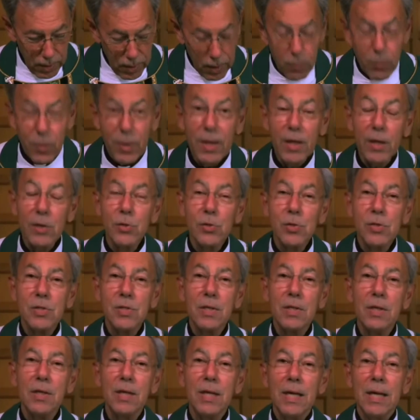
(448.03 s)
Because you
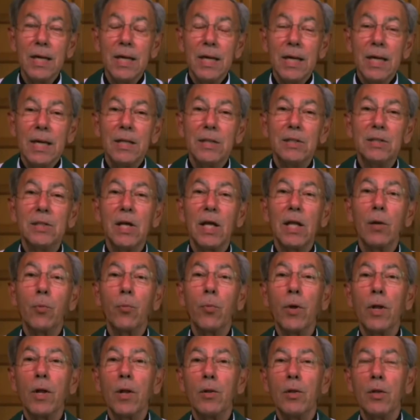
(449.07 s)
see, in
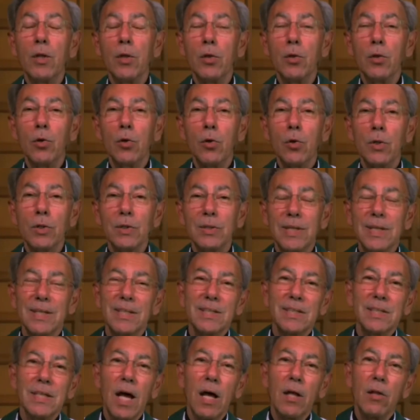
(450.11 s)
celebrating the Eucharist, it's
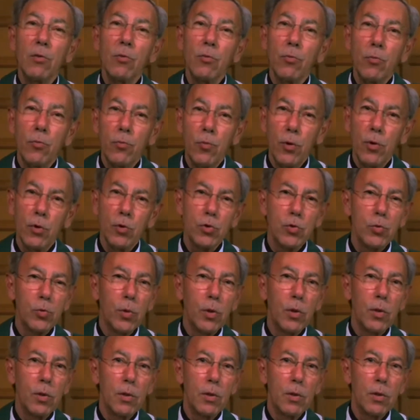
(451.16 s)
not
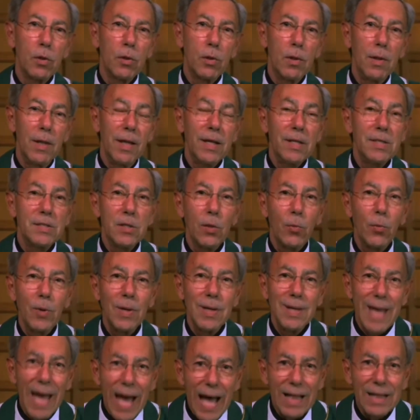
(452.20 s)
virtual, it's a
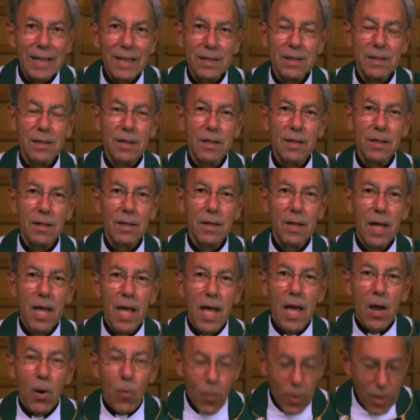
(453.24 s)
reality
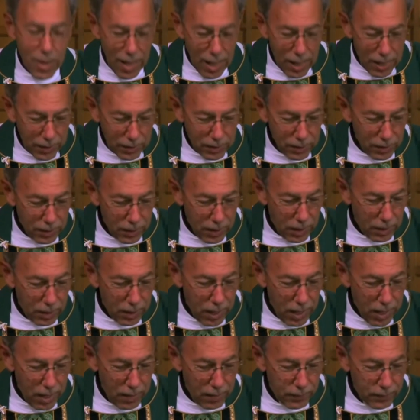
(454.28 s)
in our
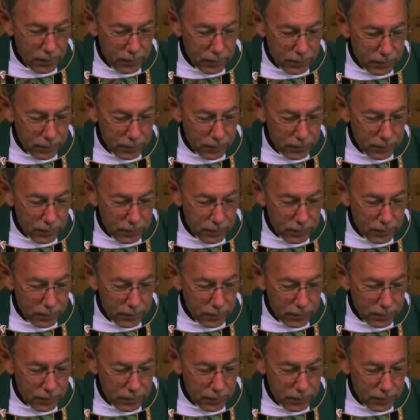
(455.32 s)
lives.